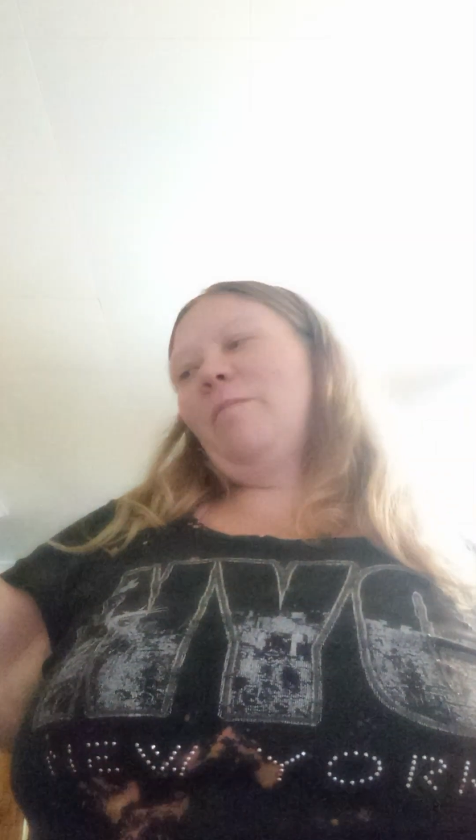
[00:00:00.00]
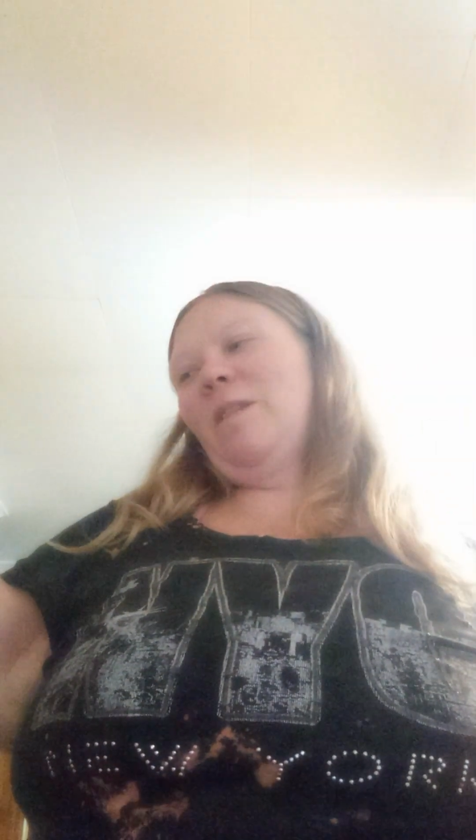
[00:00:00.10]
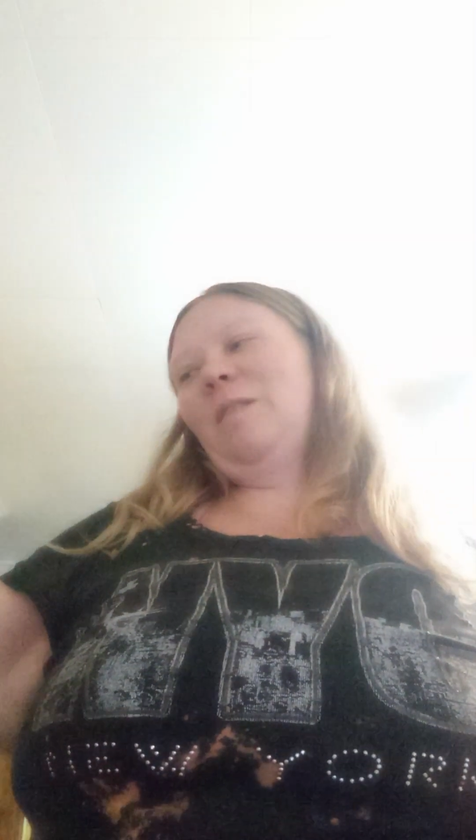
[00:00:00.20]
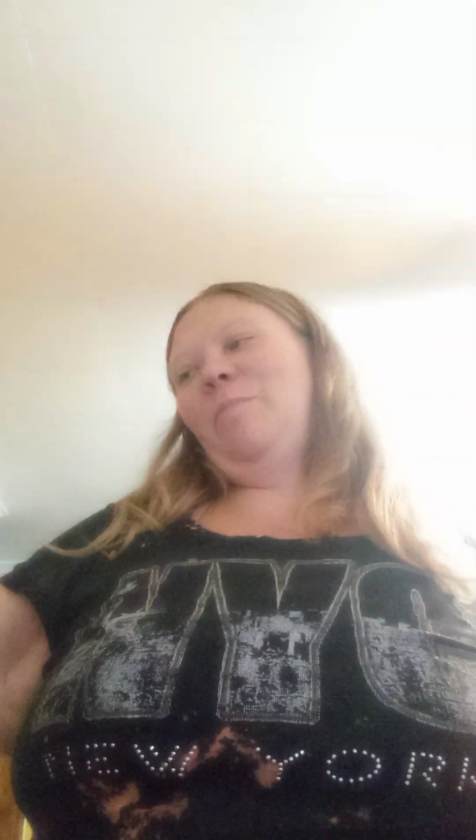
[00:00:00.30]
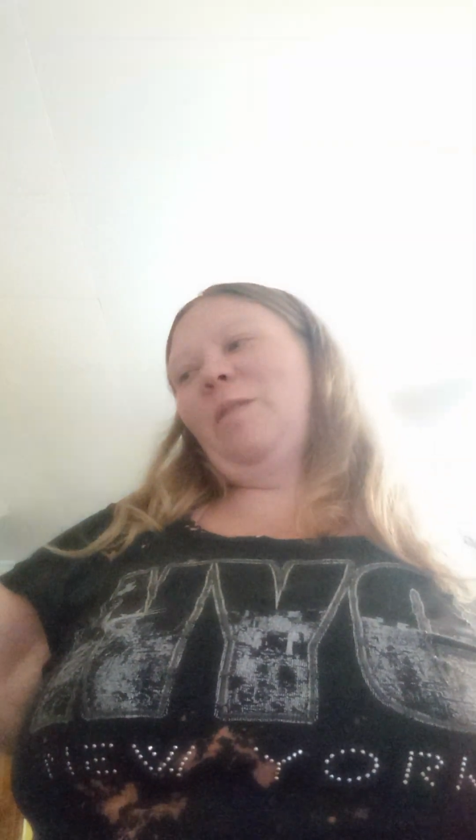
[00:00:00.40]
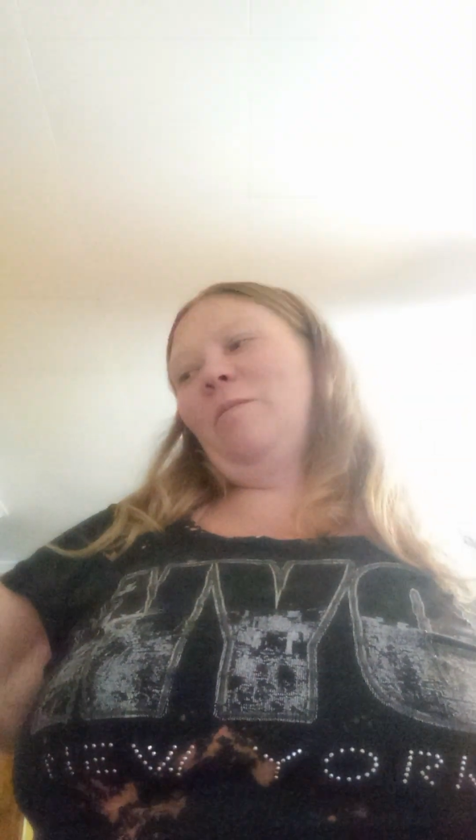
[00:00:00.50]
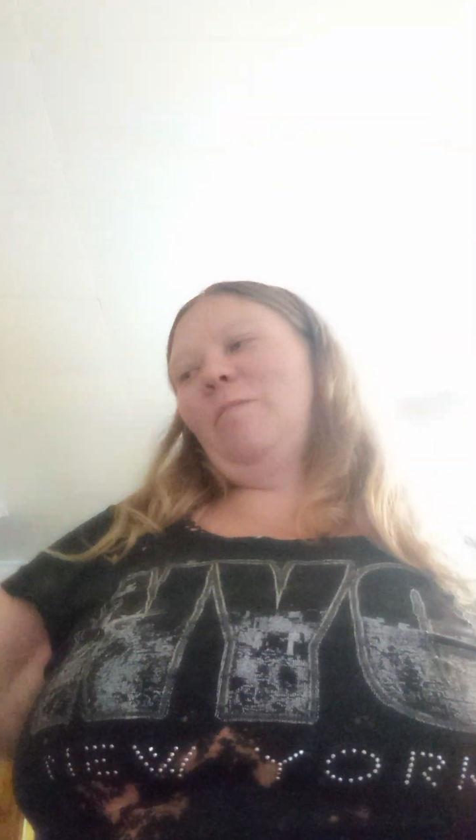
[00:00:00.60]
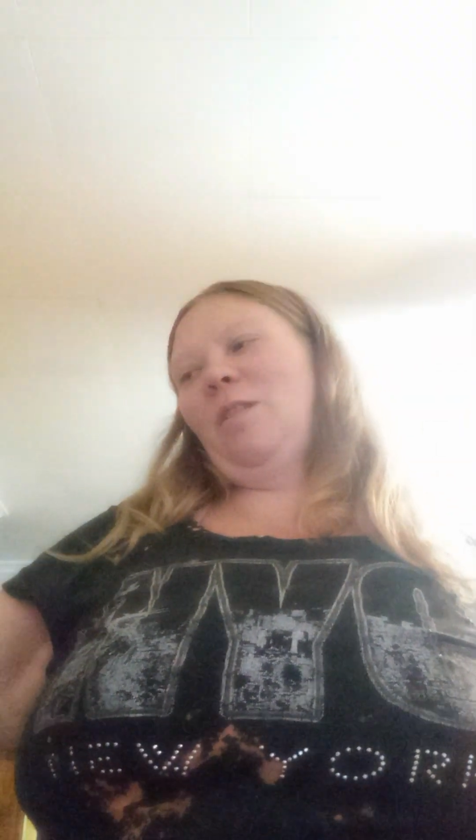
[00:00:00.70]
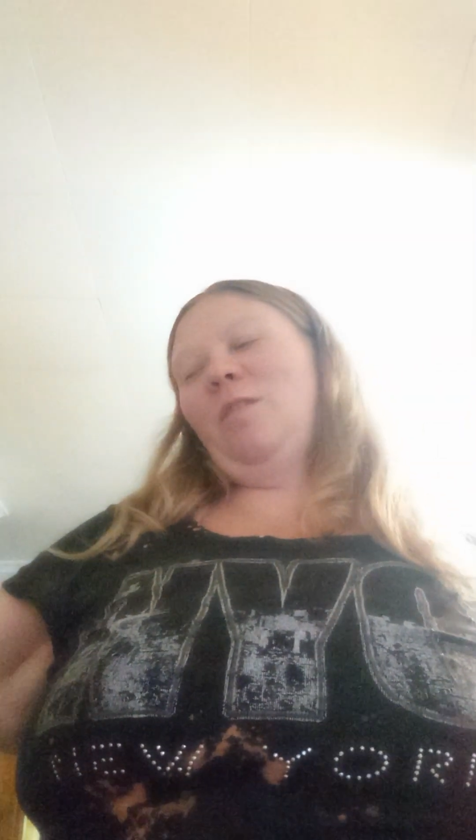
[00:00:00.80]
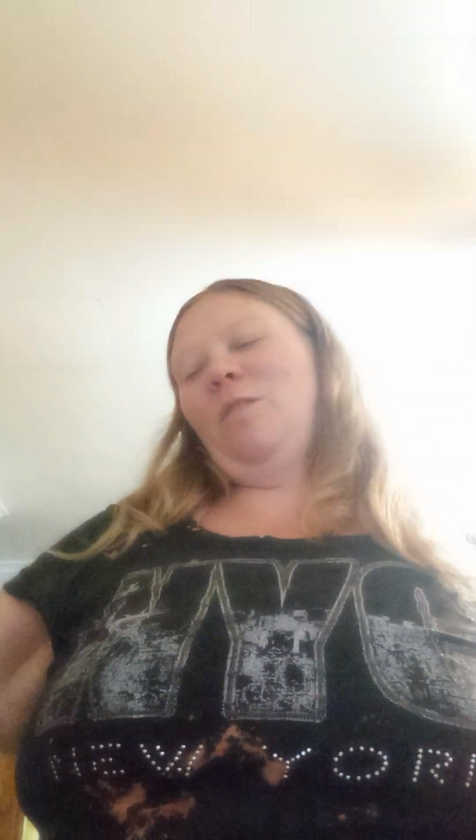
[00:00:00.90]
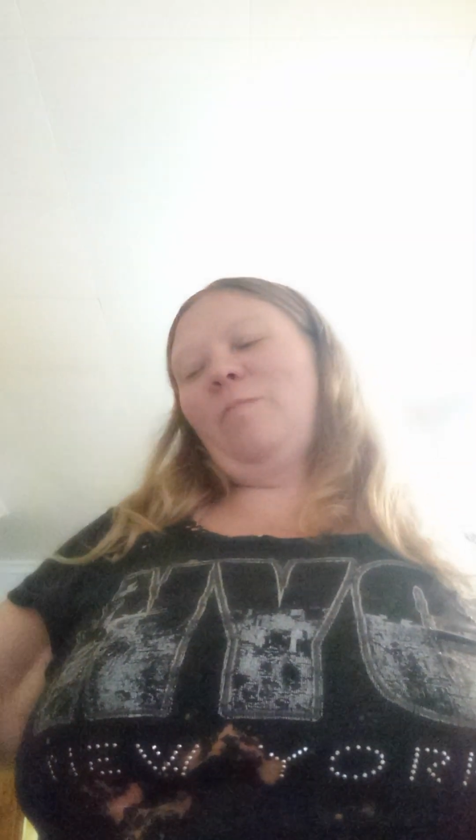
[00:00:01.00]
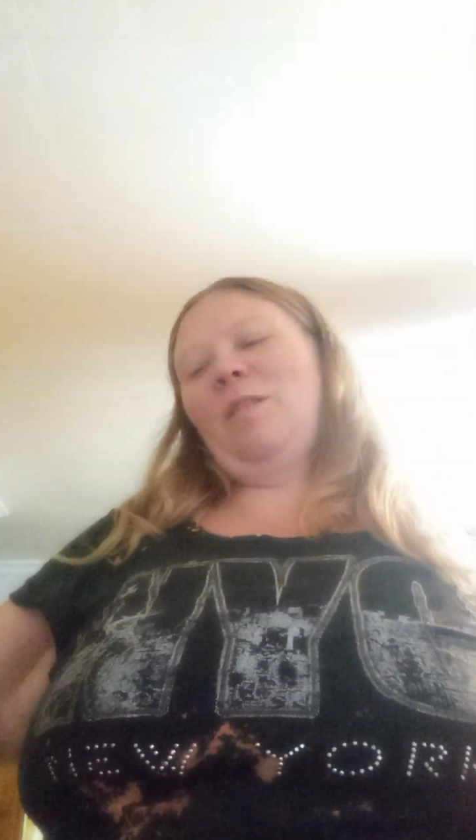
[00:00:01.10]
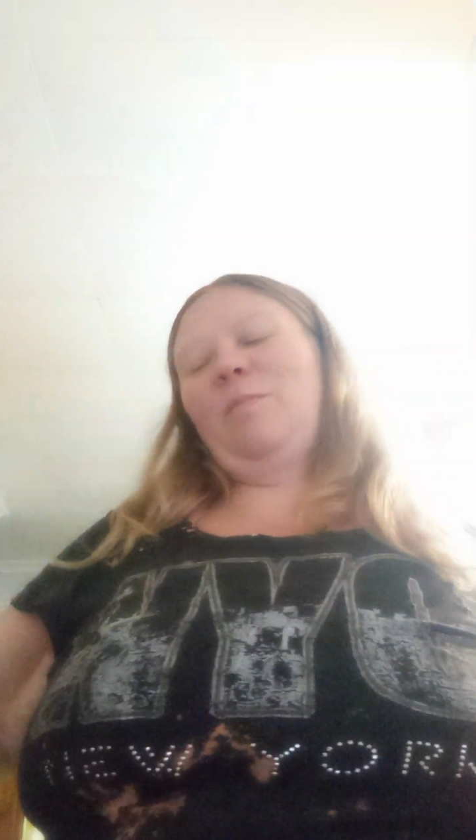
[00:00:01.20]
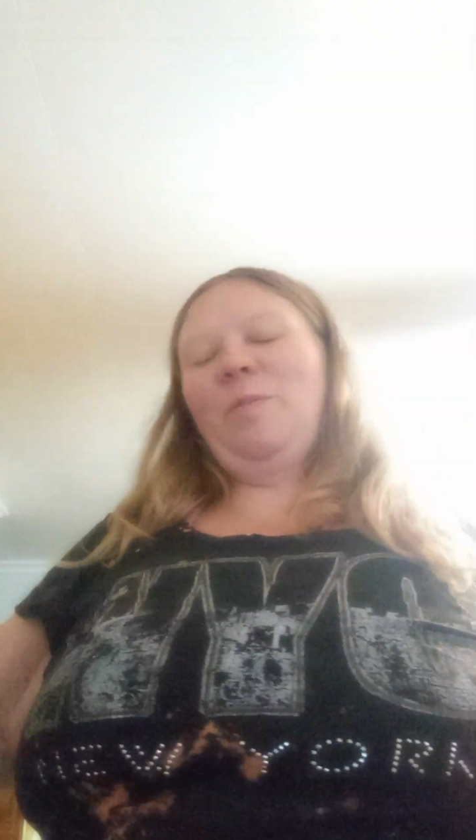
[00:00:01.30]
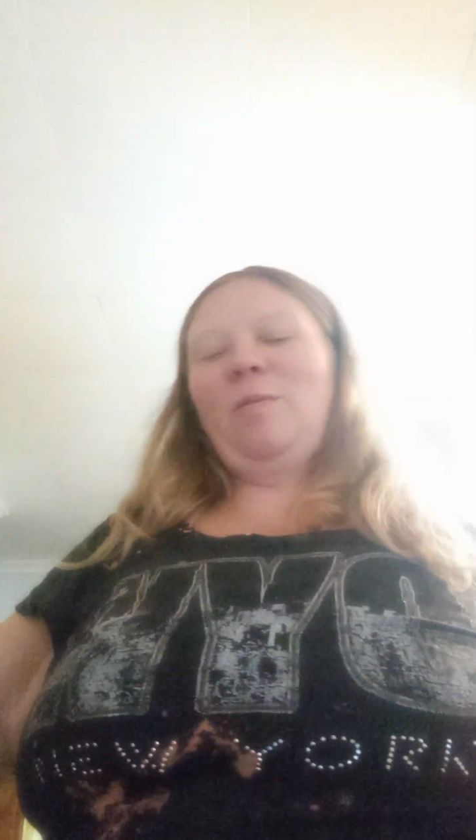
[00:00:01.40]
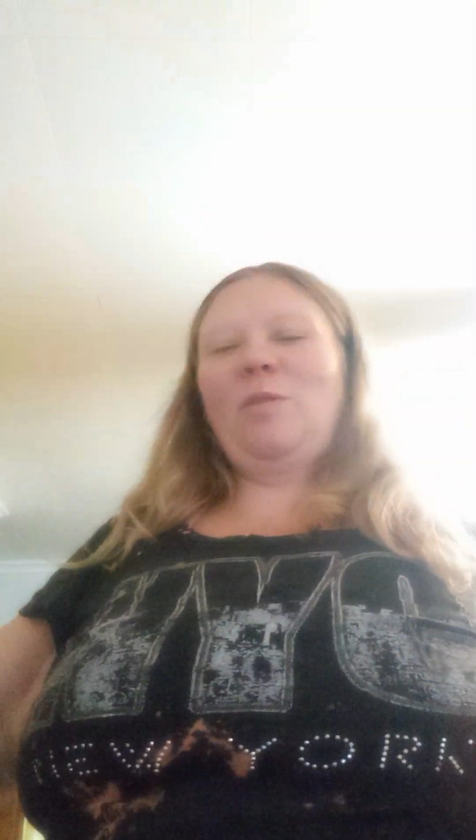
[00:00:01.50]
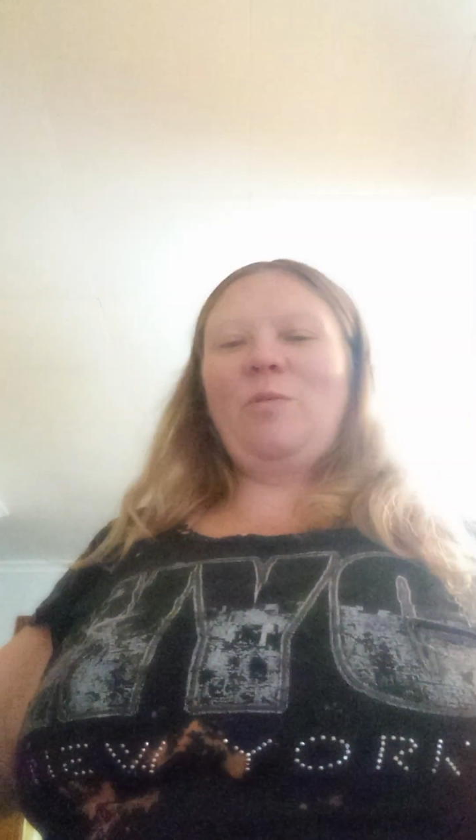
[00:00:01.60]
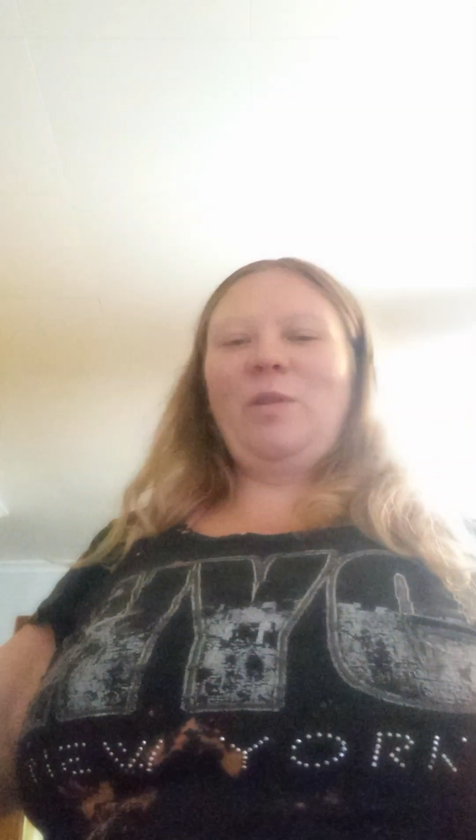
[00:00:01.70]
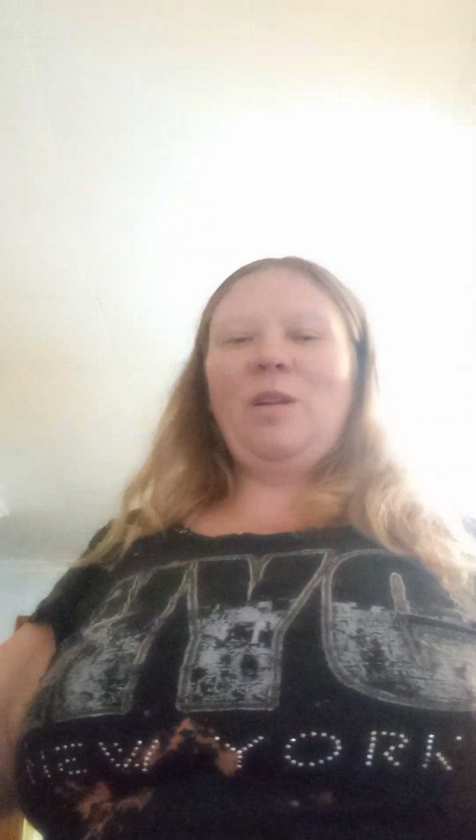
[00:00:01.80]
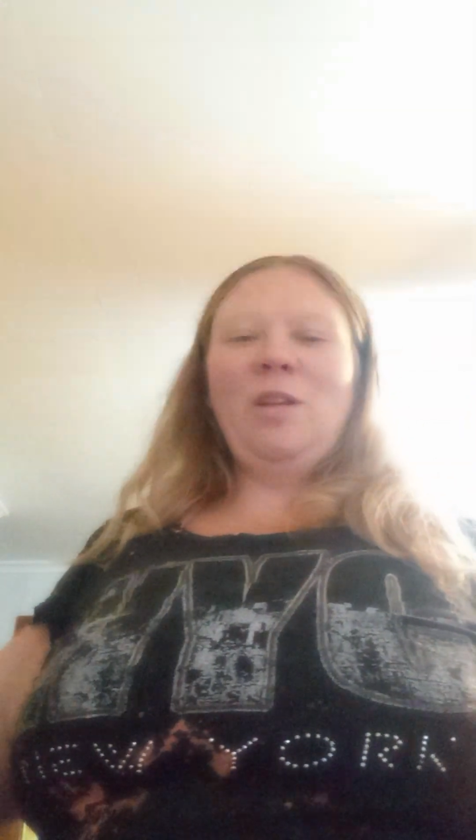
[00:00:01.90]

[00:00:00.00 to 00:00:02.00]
original recipe is going.